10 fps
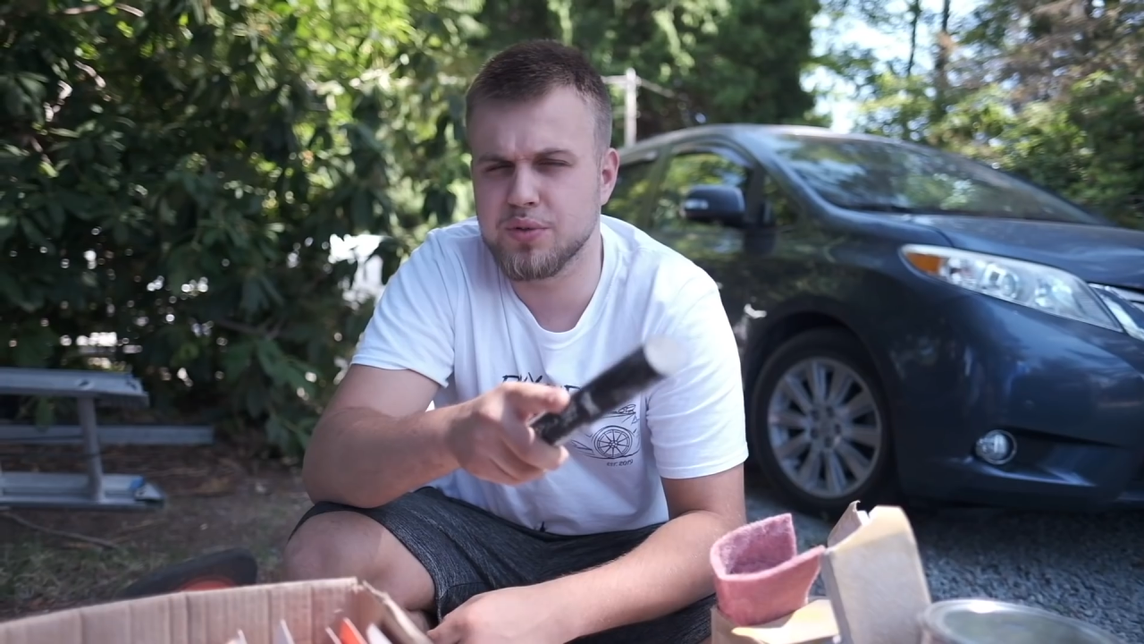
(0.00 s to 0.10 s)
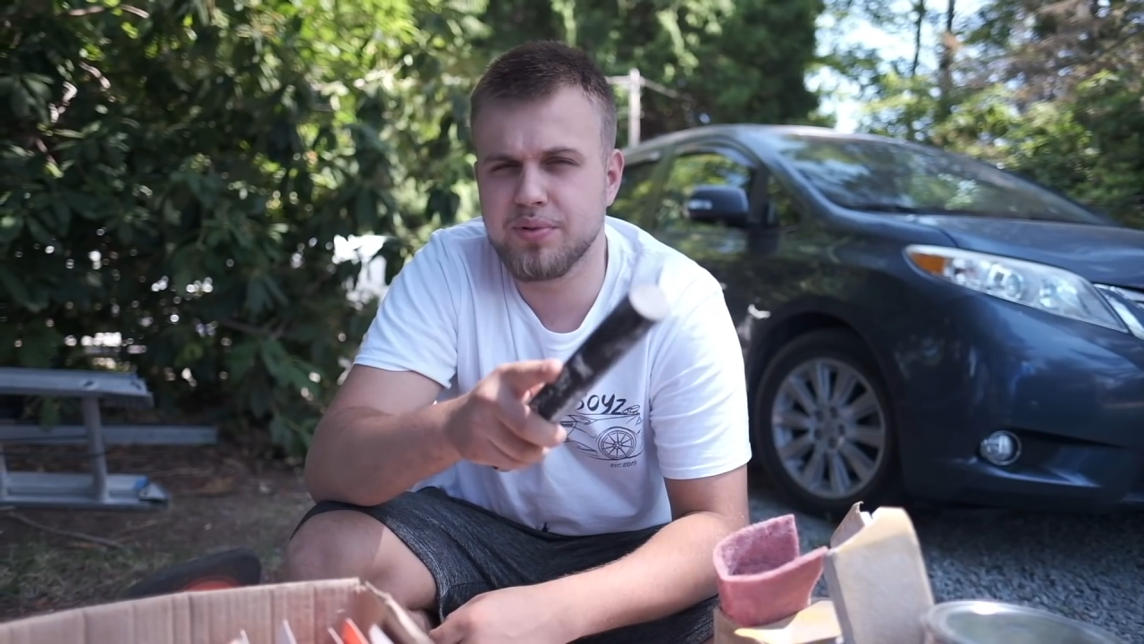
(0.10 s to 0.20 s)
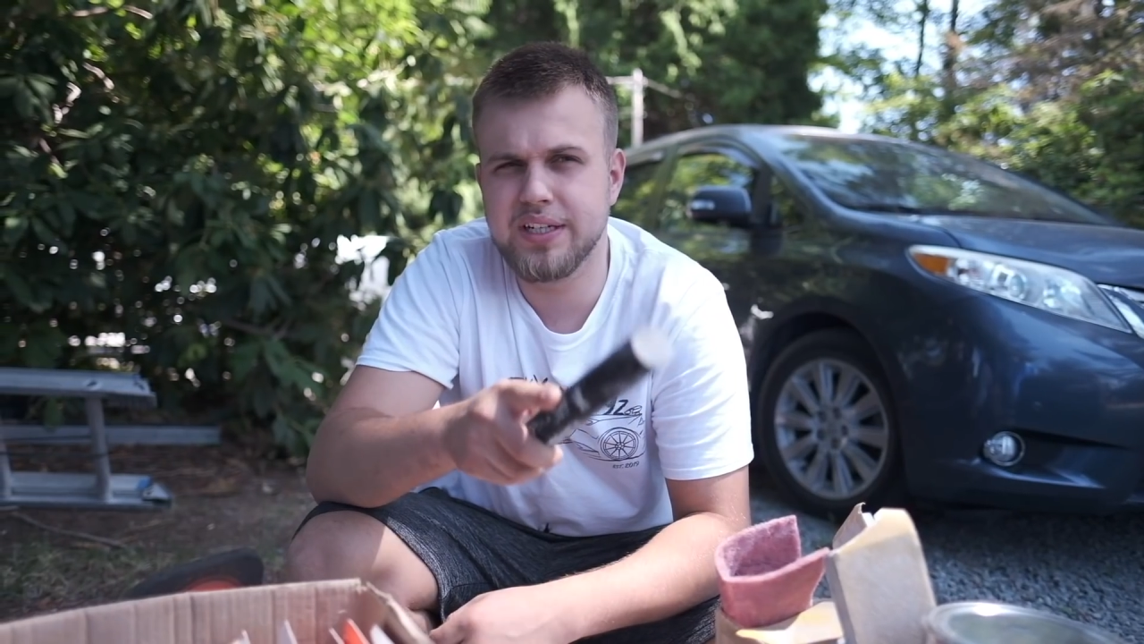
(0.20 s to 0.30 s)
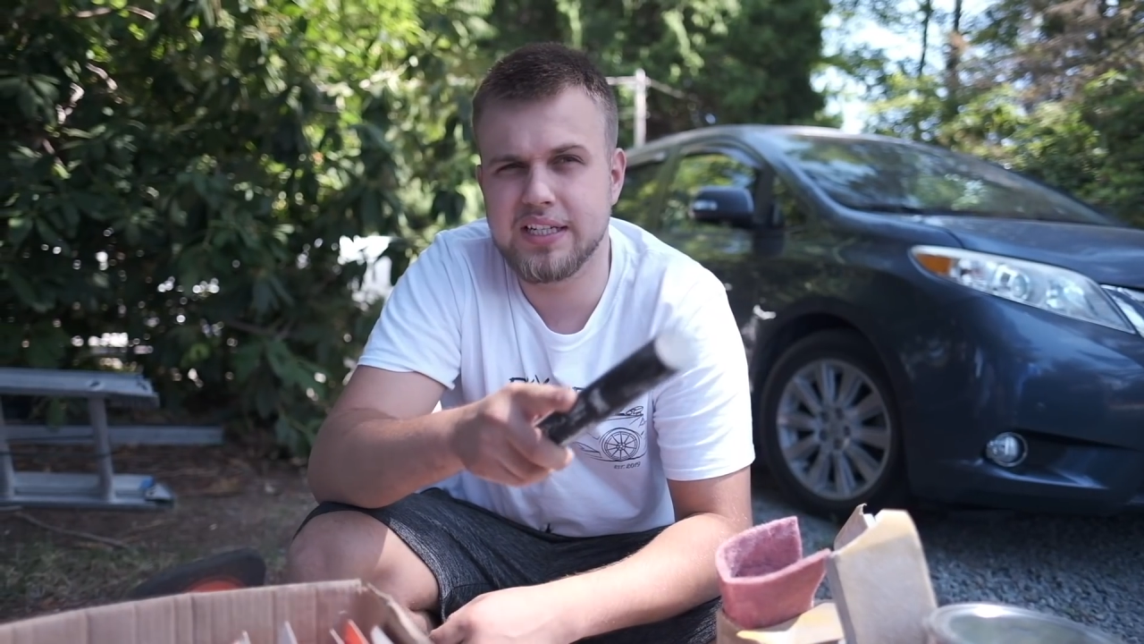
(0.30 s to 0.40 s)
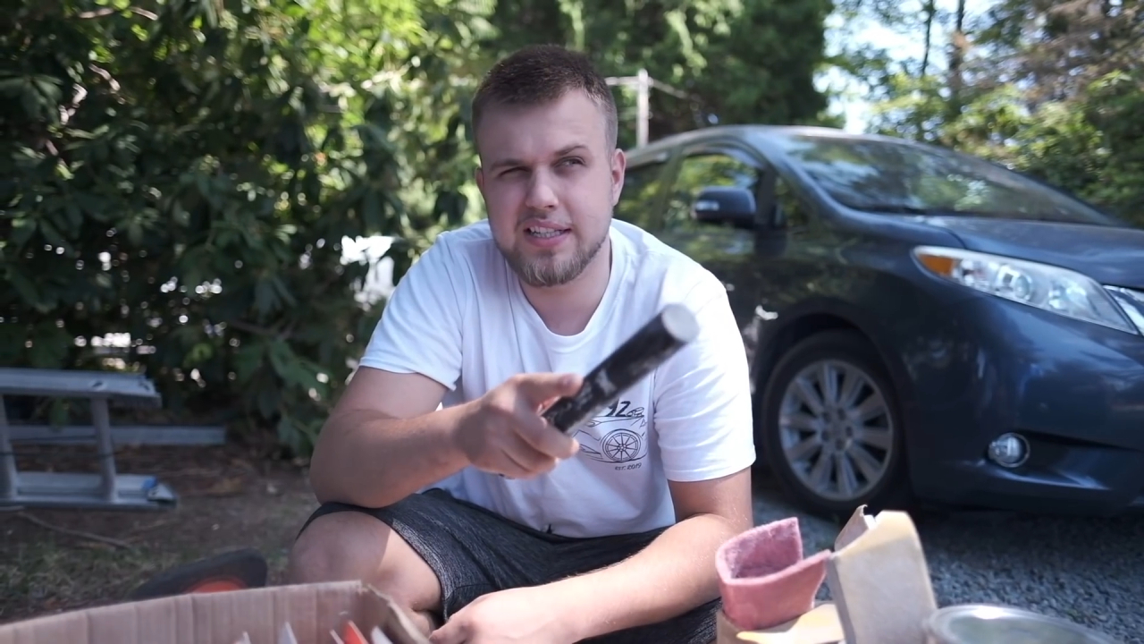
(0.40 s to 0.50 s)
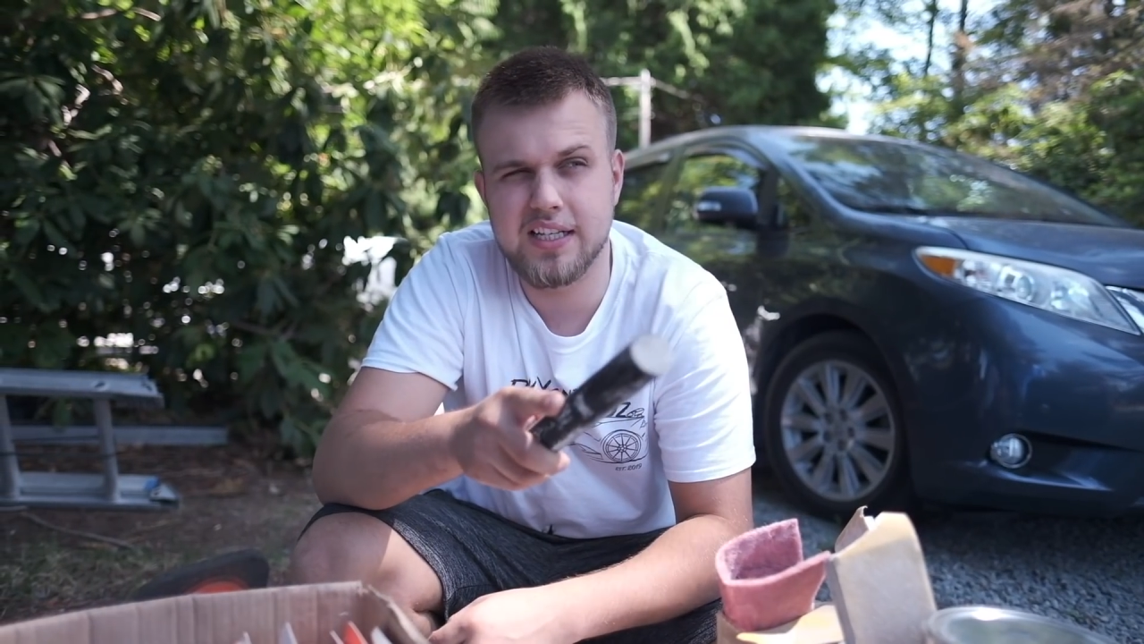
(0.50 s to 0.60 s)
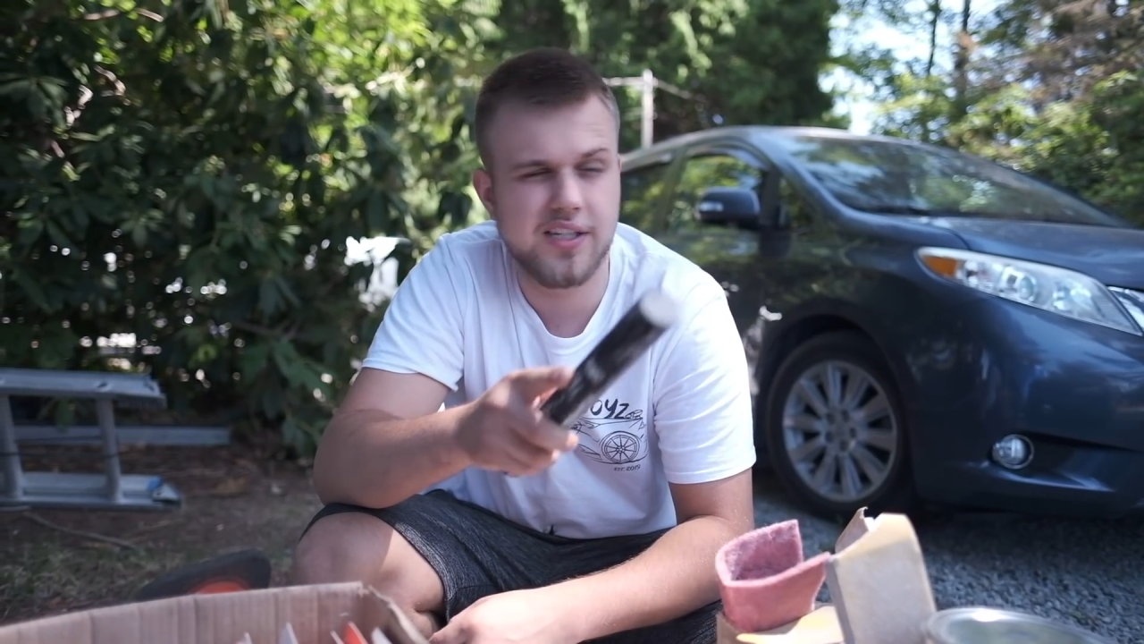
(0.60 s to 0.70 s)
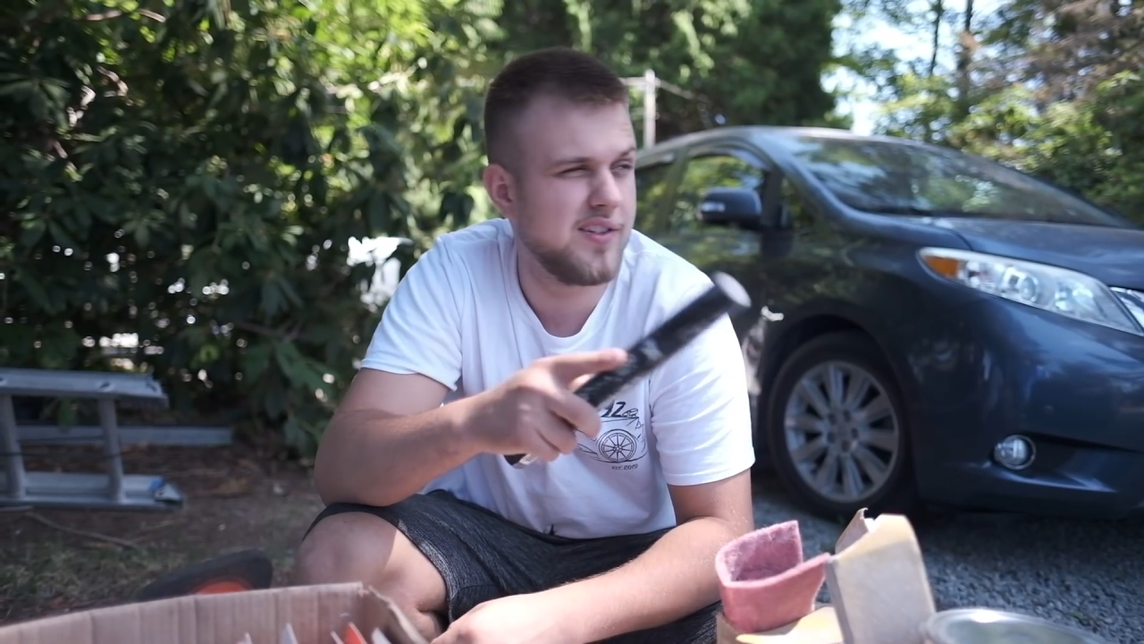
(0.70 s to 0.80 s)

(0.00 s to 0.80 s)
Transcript: pretty extensive